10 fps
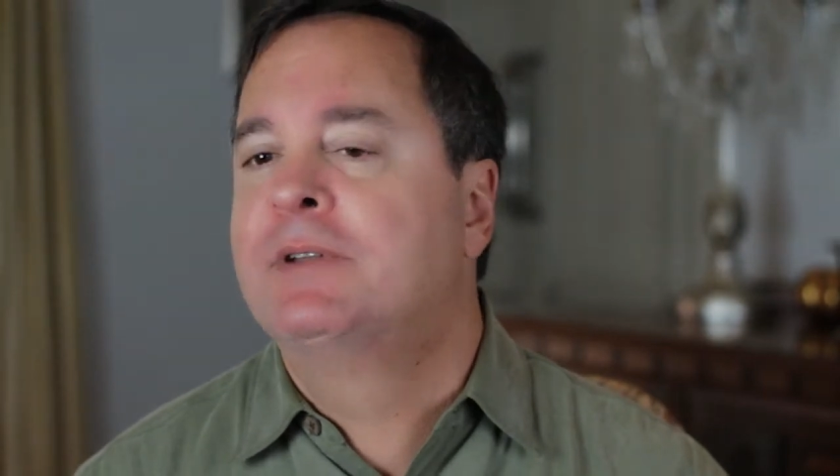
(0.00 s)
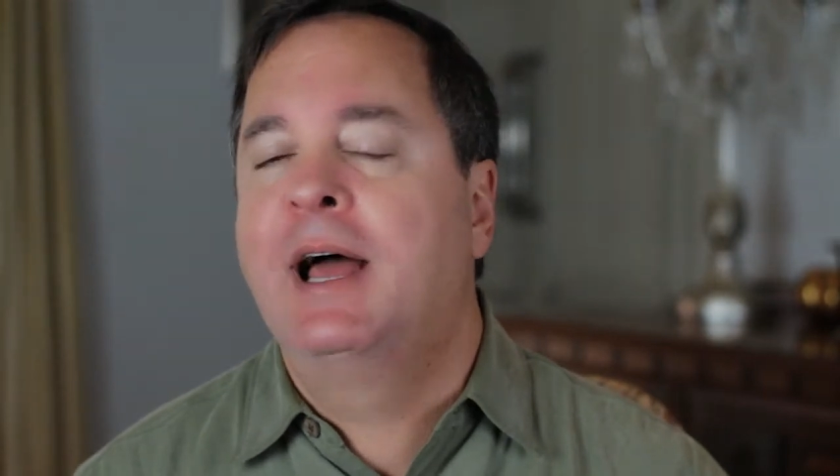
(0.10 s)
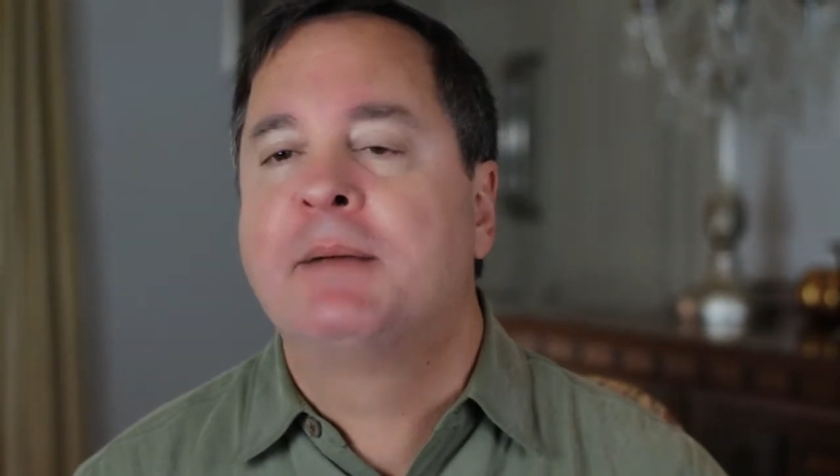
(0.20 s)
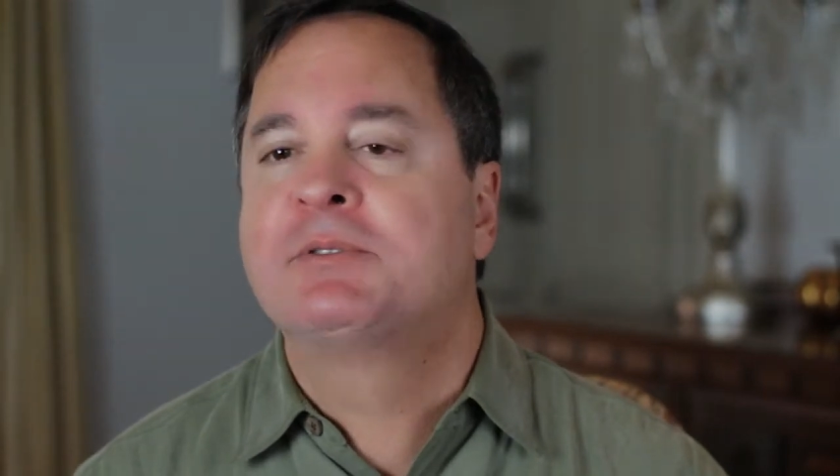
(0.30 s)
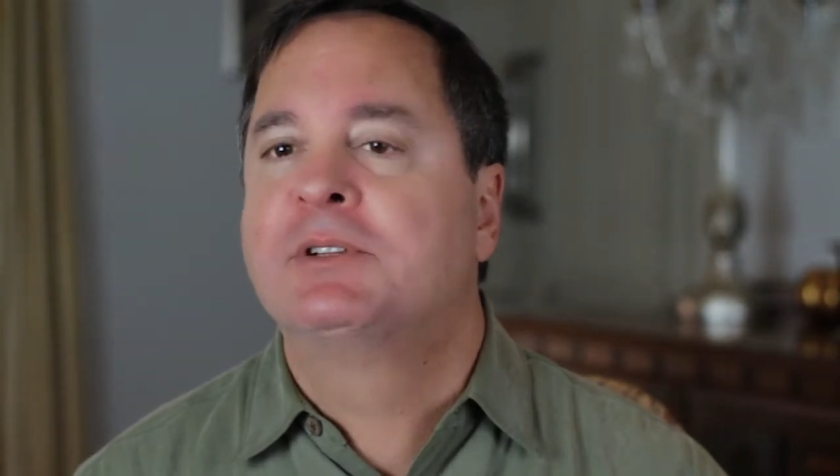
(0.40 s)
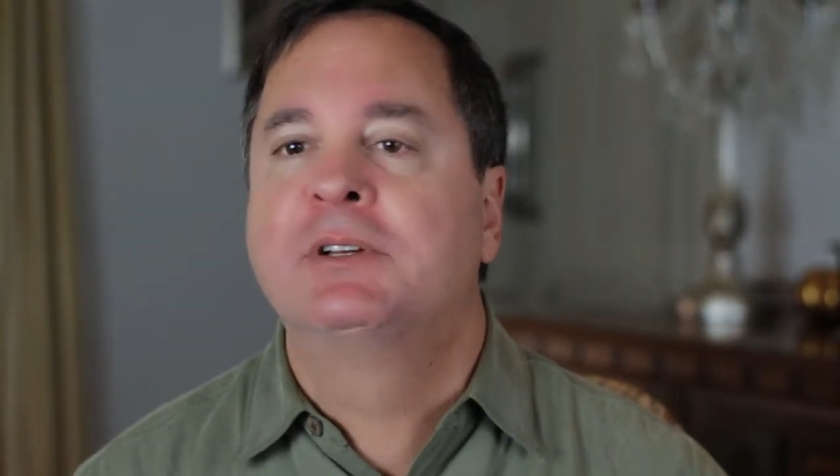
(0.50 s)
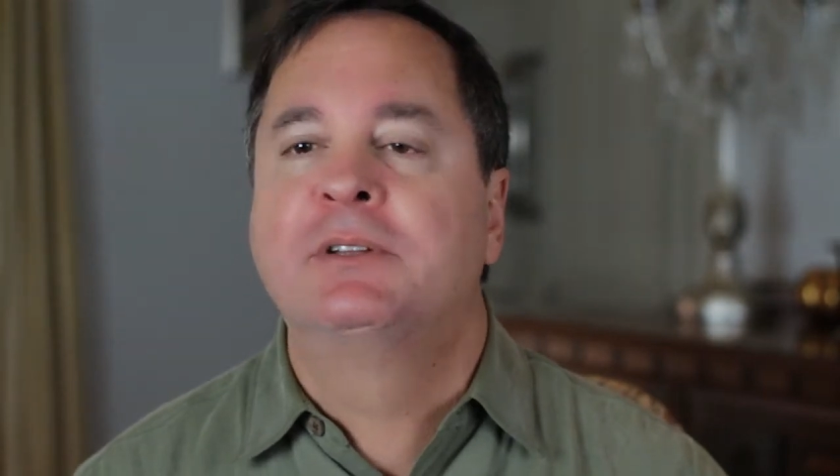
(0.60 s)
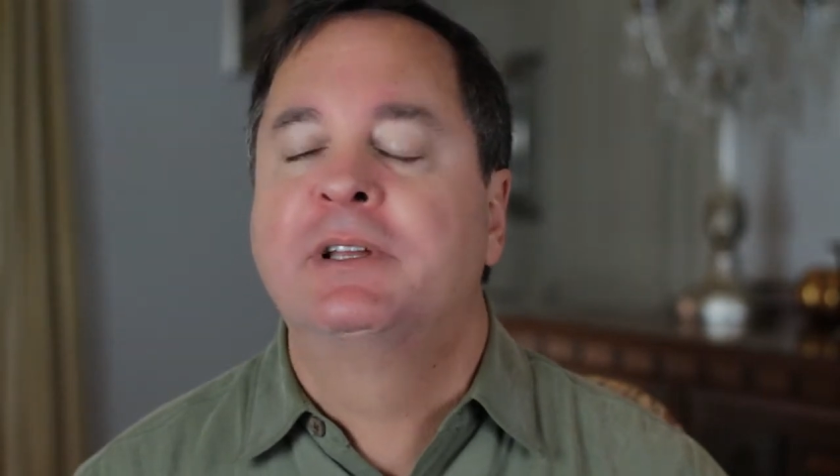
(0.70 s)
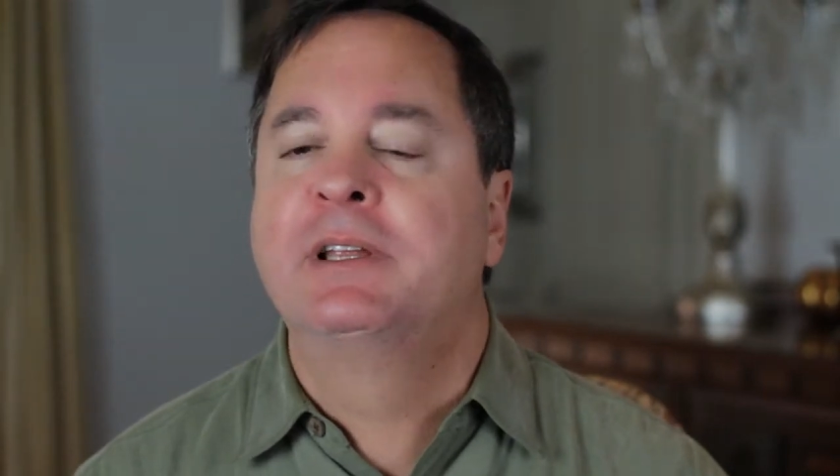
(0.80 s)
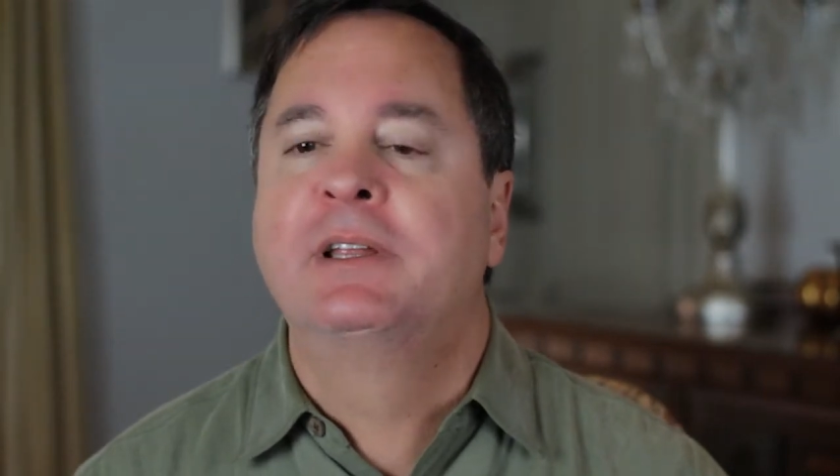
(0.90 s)

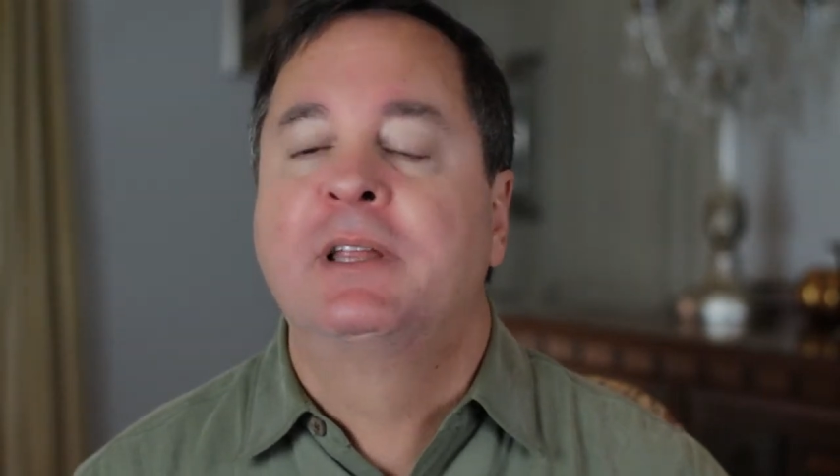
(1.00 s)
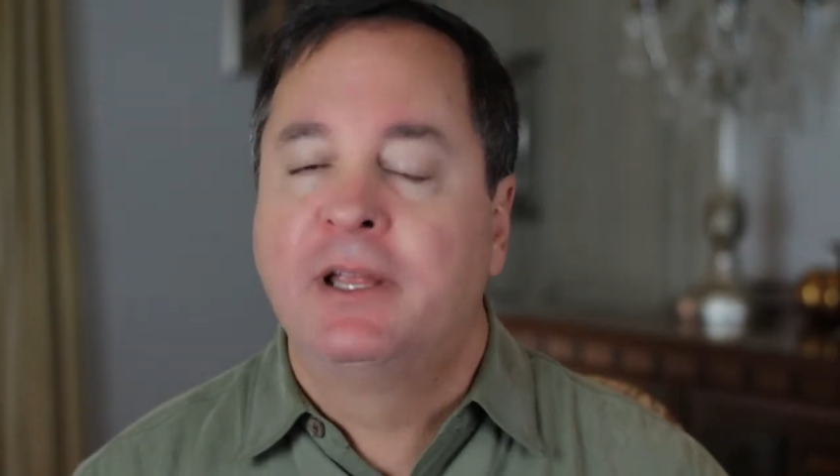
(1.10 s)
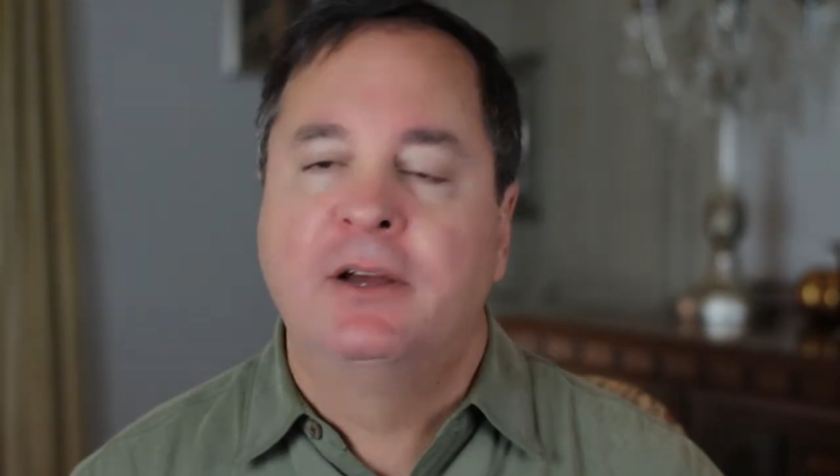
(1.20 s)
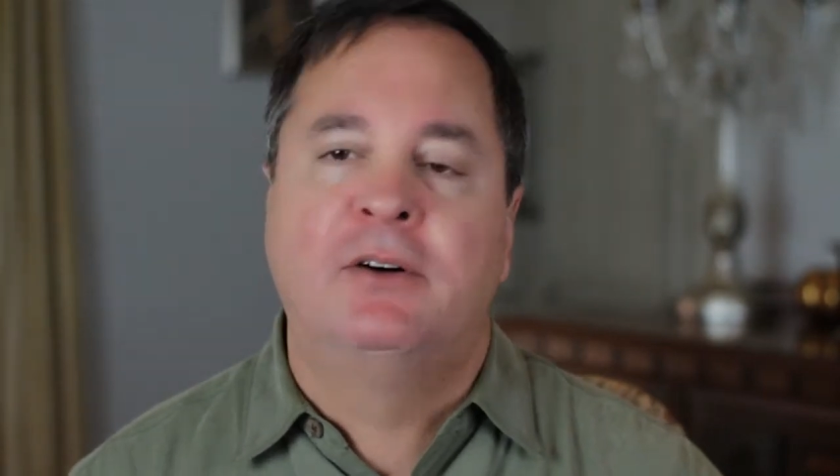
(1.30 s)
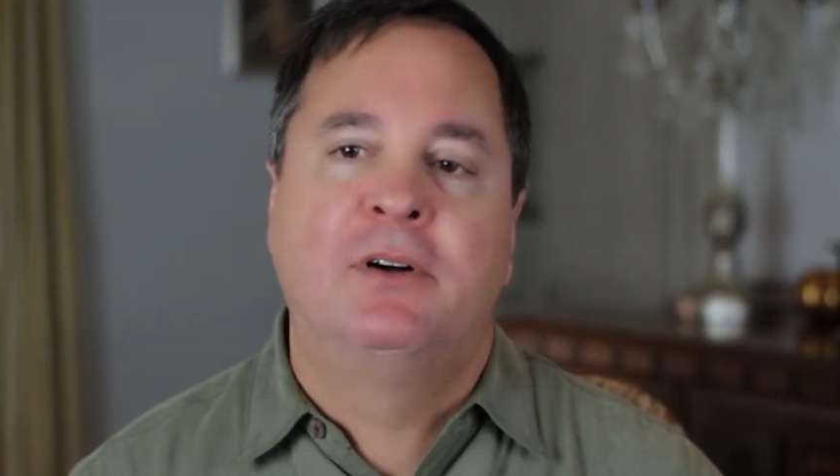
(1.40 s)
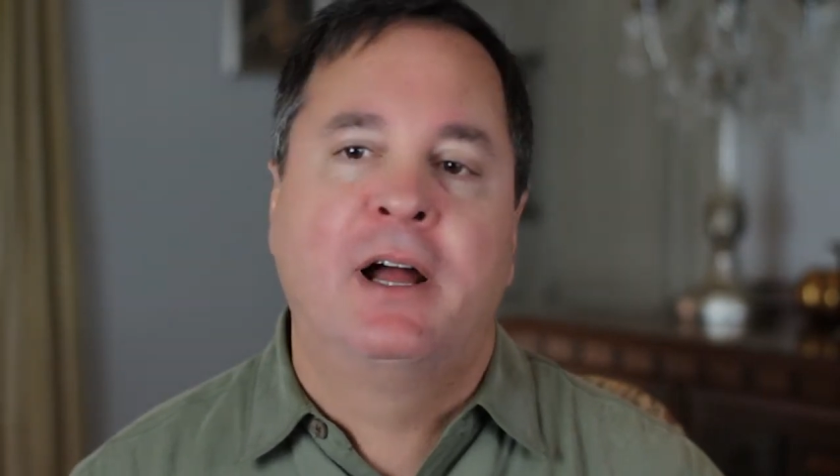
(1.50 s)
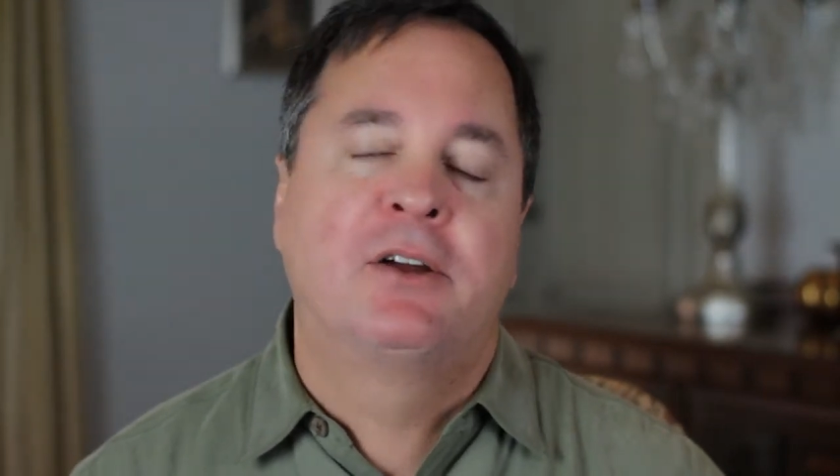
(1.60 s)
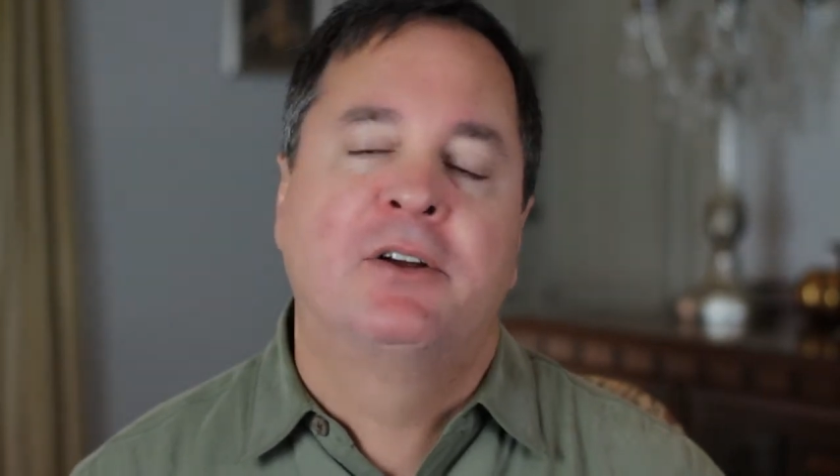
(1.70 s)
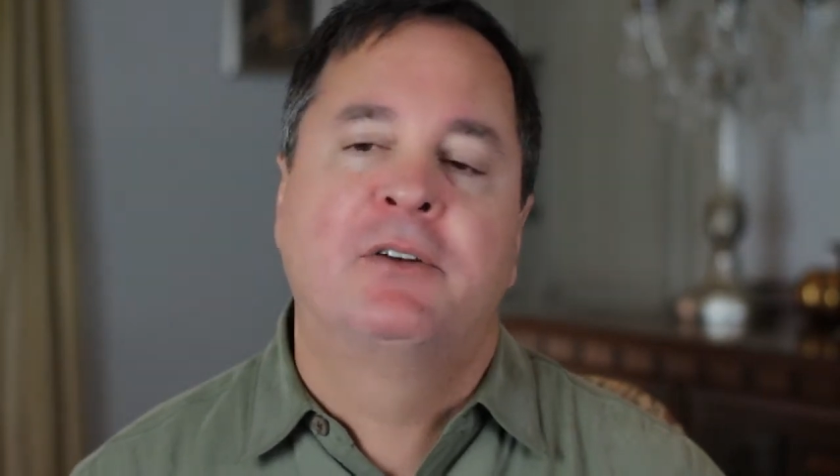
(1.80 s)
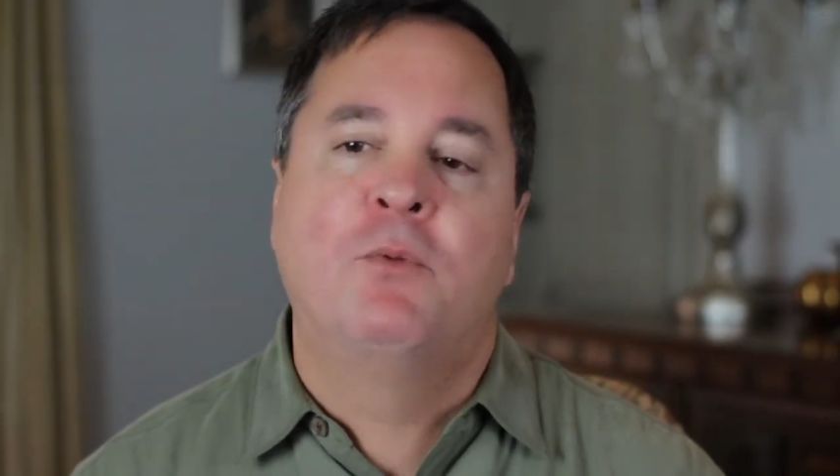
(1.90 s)
absolutely kill. I
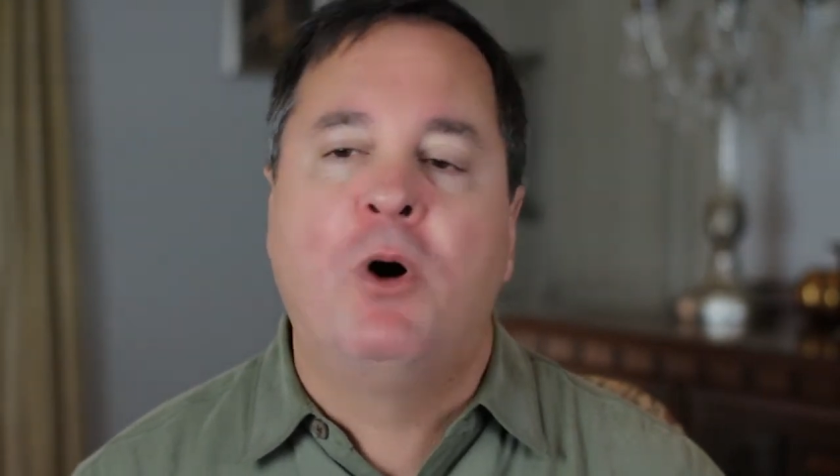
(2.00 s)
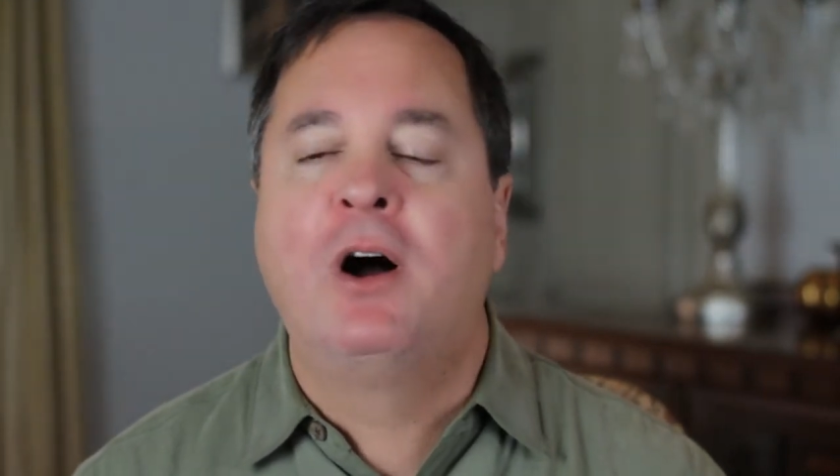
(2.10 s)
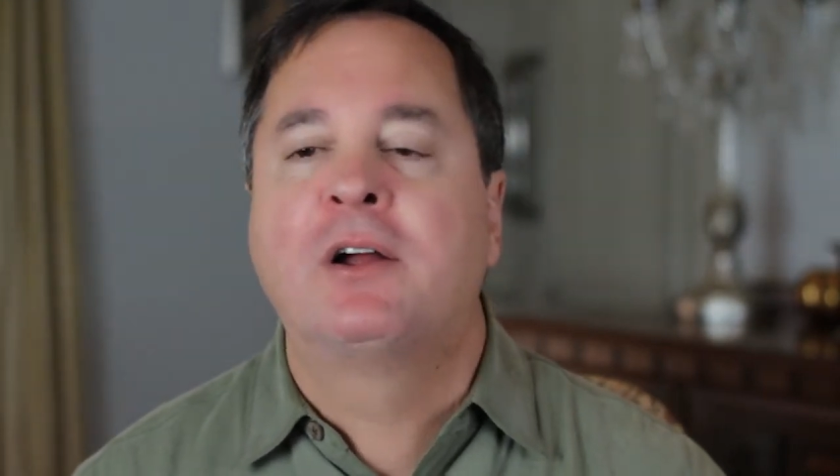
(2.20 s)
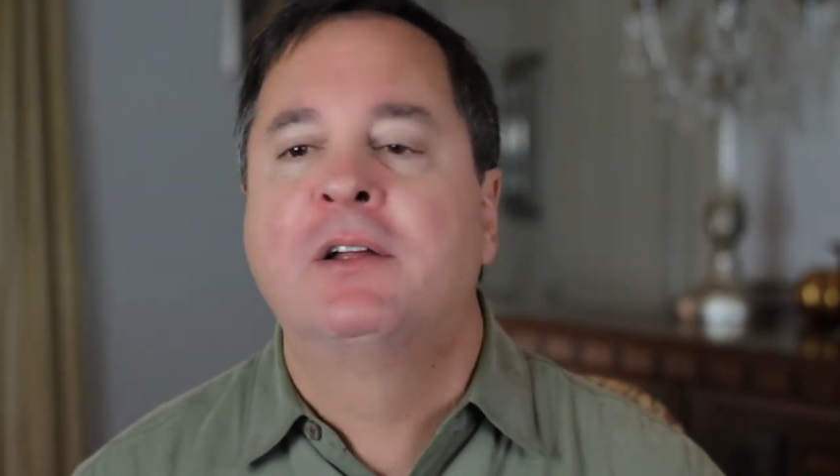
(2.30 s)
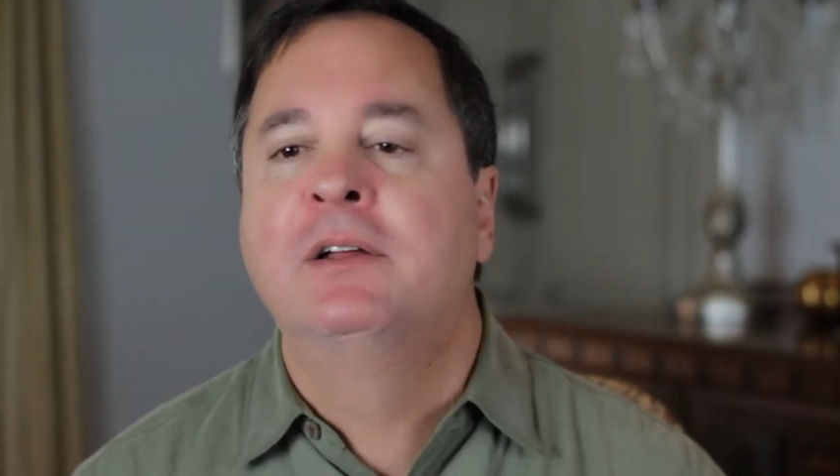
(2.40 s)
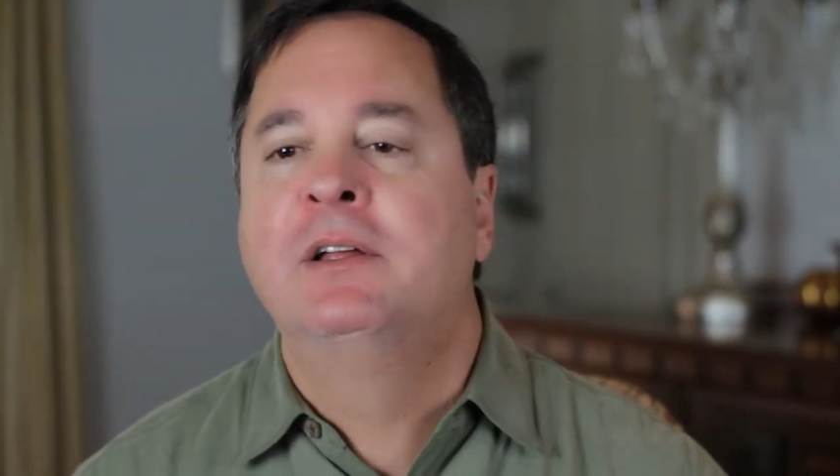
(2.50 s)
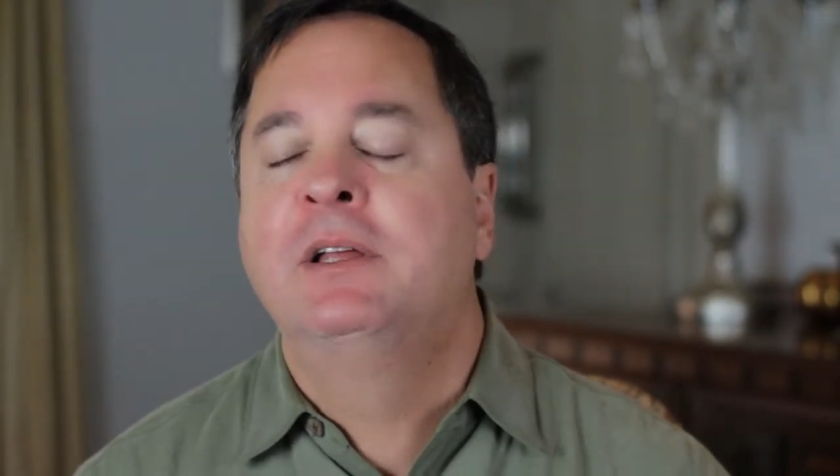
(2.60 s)
couldn't walk.